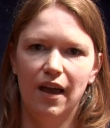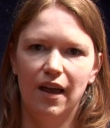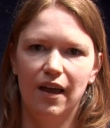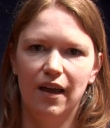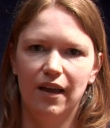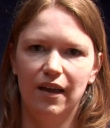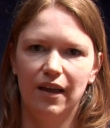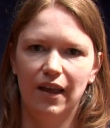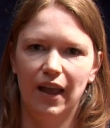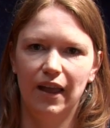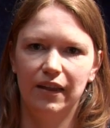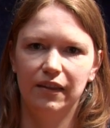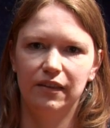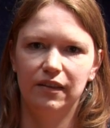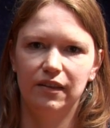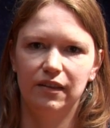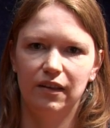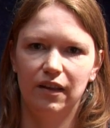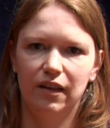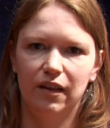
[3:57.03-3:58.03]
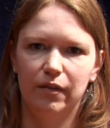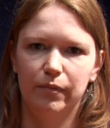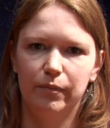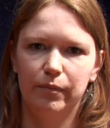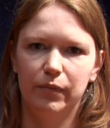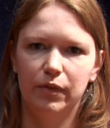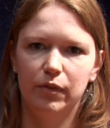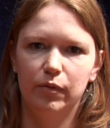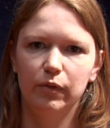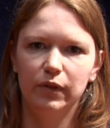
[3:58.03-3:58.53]

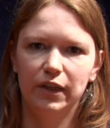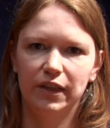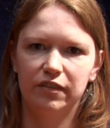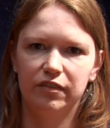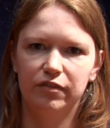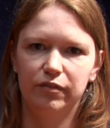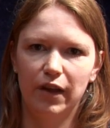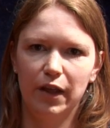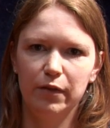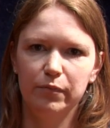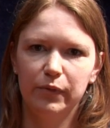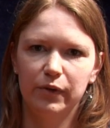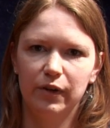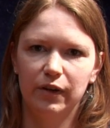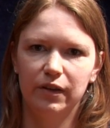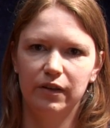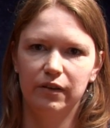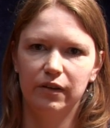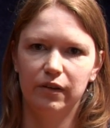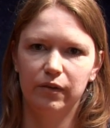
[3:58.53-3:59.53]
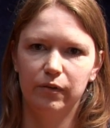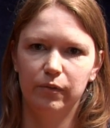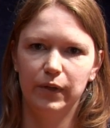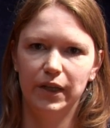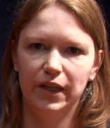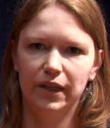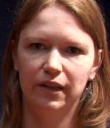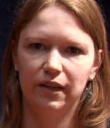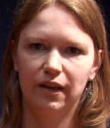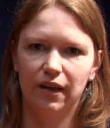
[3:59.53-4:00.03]
And through this framework,
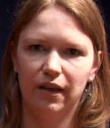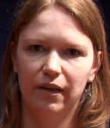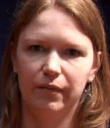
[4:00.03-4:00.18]
we